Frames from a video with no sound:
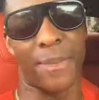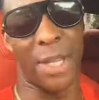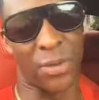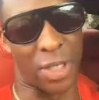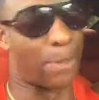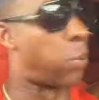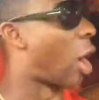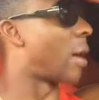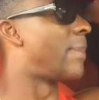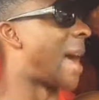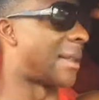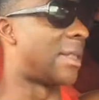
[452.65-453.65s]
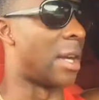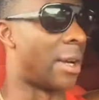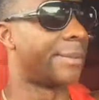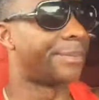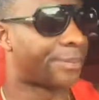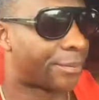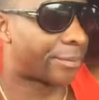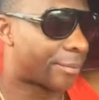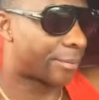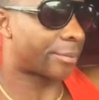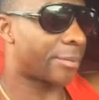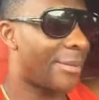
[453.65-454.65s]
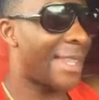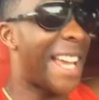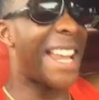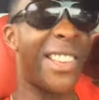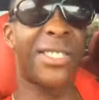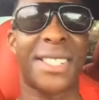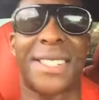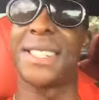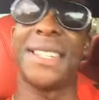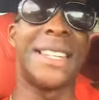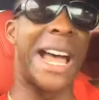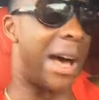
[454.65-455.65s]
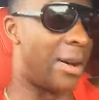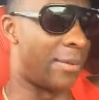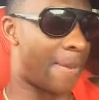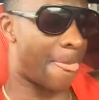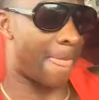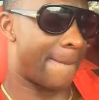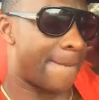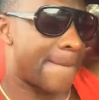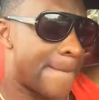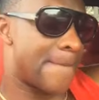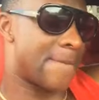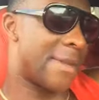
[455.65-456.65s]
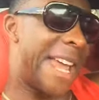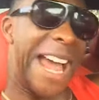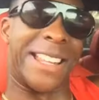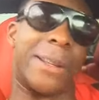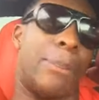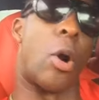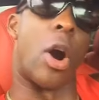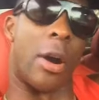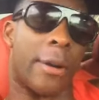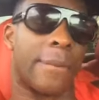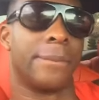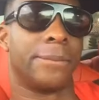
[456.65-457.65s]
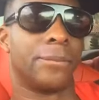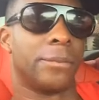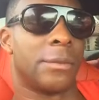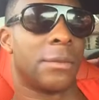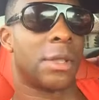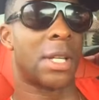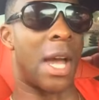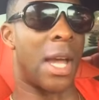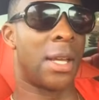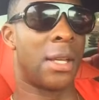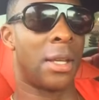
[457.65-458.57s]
It was a park back there, and I used to sit down at the park, okay?